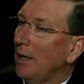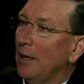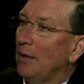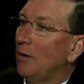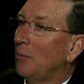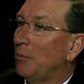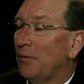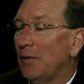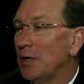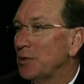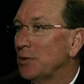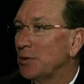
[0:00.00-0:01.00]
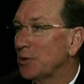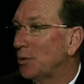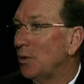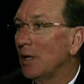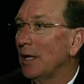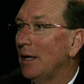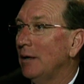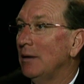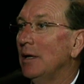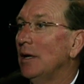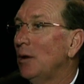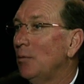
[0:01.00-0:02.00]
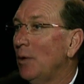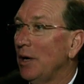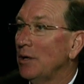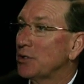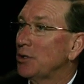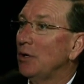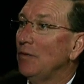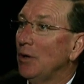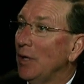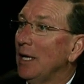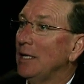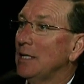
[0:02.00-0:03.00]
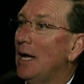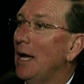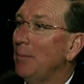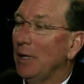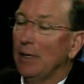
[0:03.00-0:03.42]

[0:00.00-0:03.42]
And our professionals are willing and ready to serve you at any time.